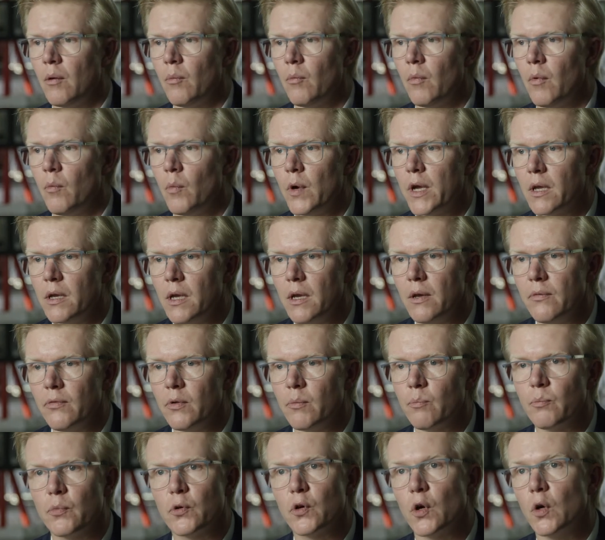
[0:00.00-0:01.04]
We can
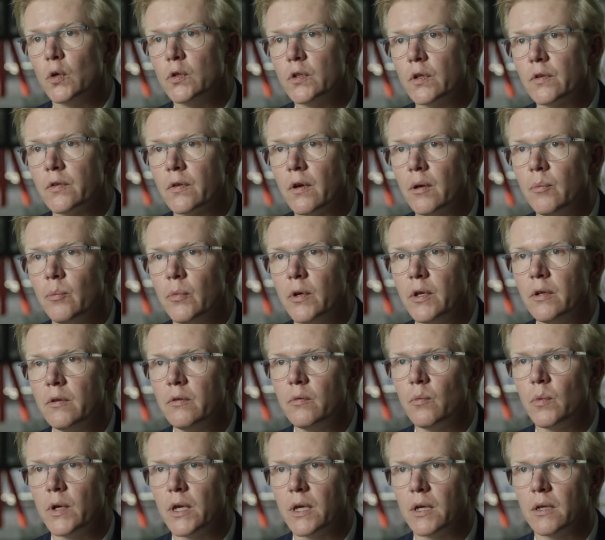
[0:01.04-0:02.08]
even prototype
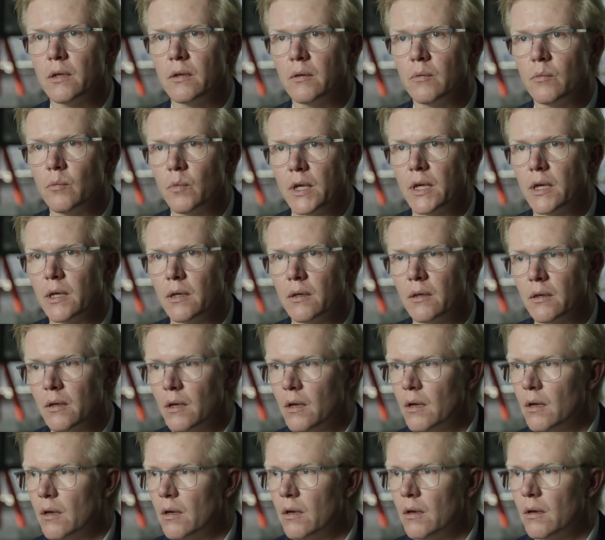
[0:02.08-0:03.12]
it. We can
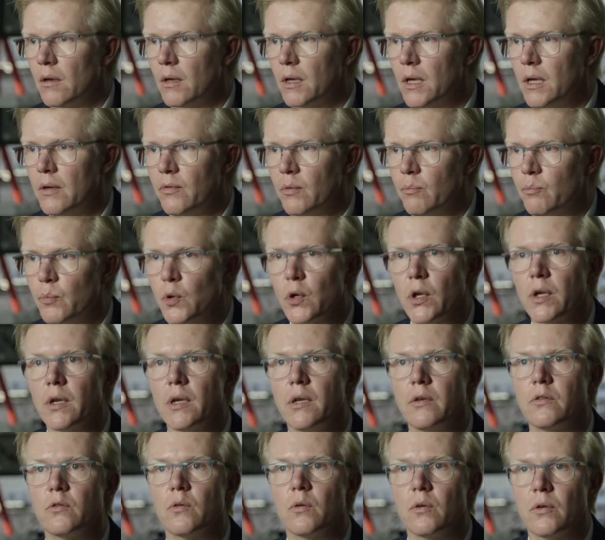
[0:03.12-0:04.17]
even put it
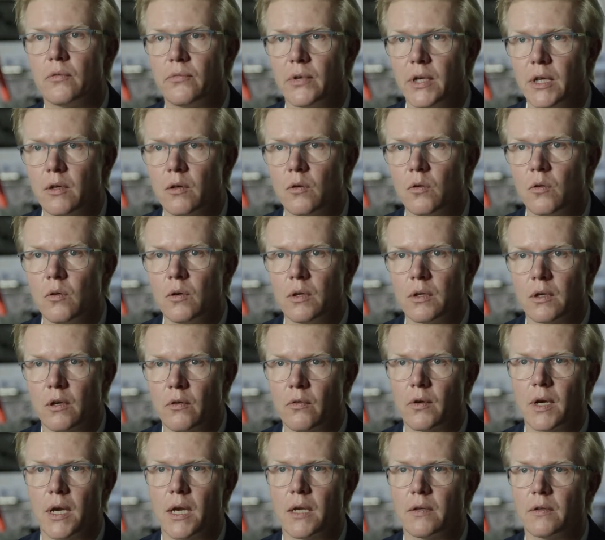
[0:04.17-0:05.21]
into a vehicle and
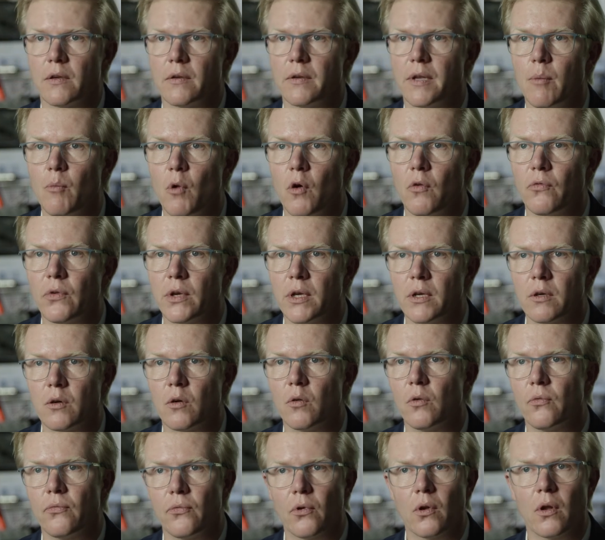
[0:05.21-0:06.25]
create a demo
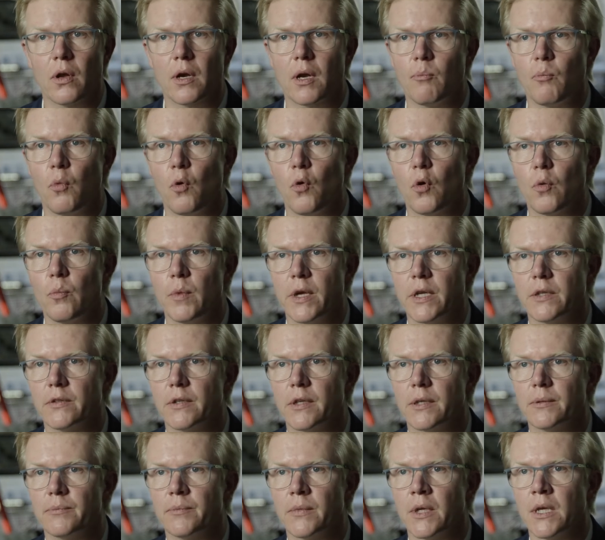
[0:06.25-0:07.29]
vehicle for like a board
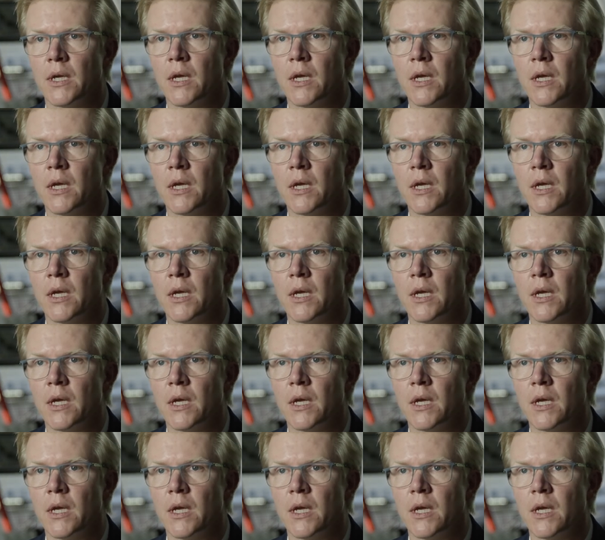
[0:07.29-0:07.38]
meeting.